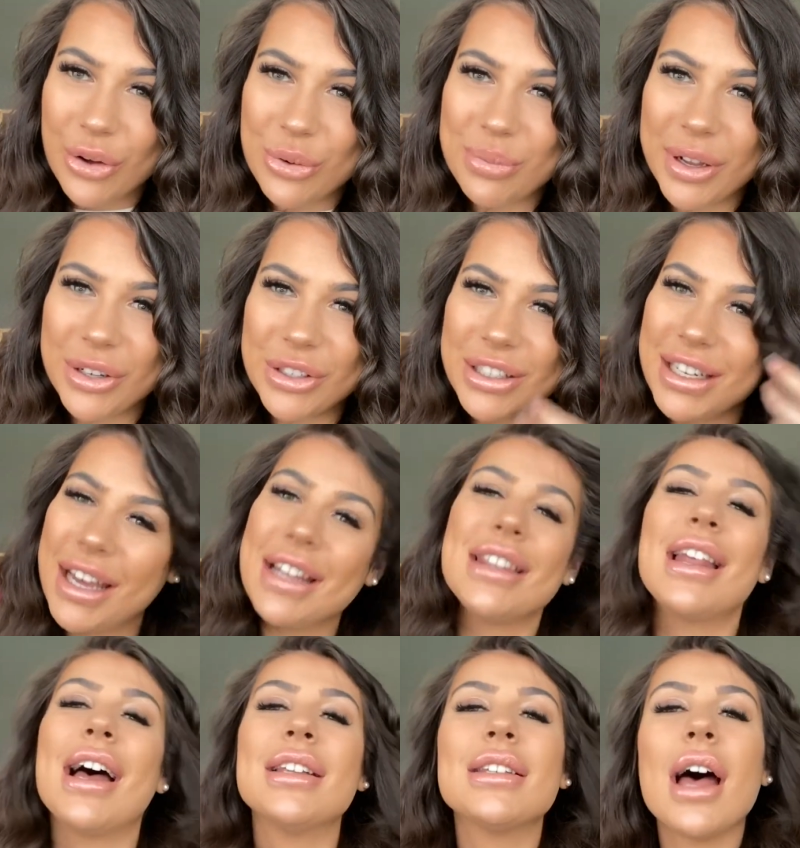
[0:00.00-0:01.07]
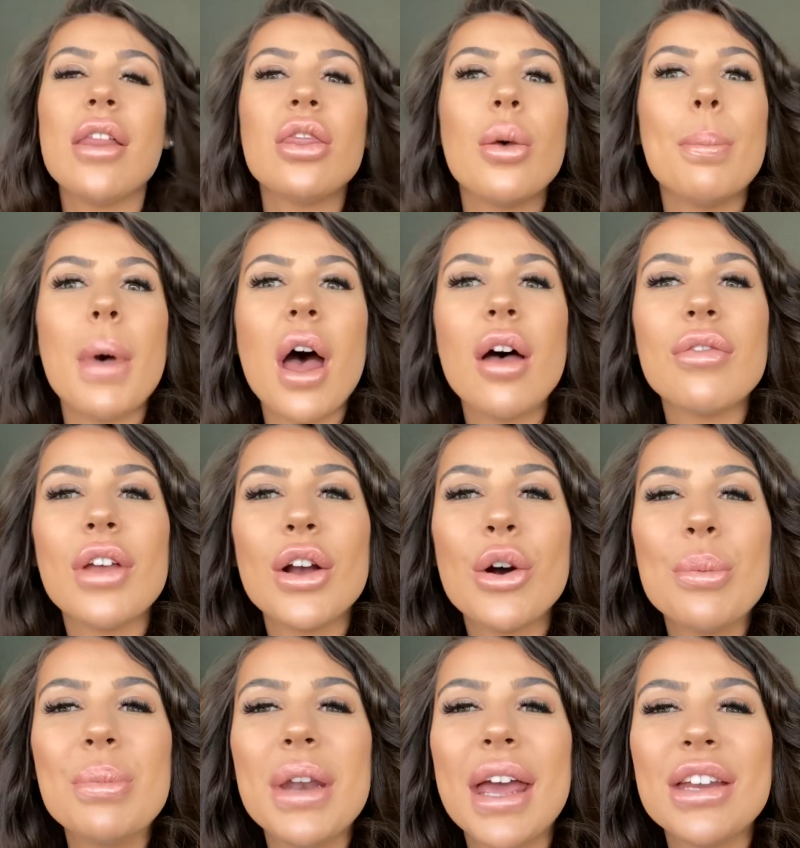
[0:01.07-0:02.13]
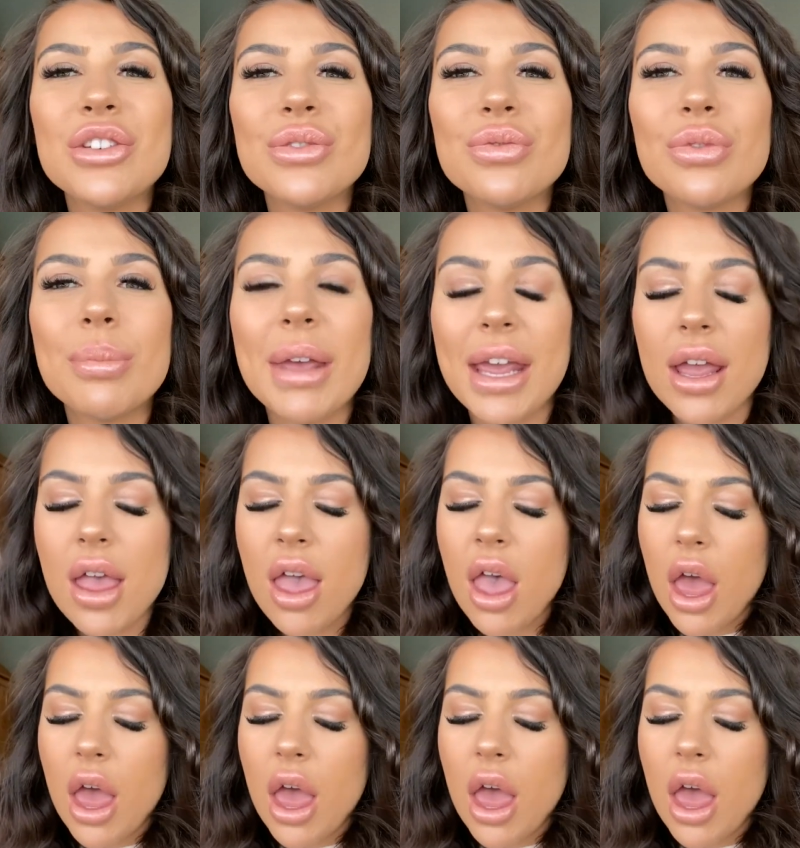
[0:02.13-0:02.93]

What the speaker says: Oh my god, yeah, that's like the perfect combination for me.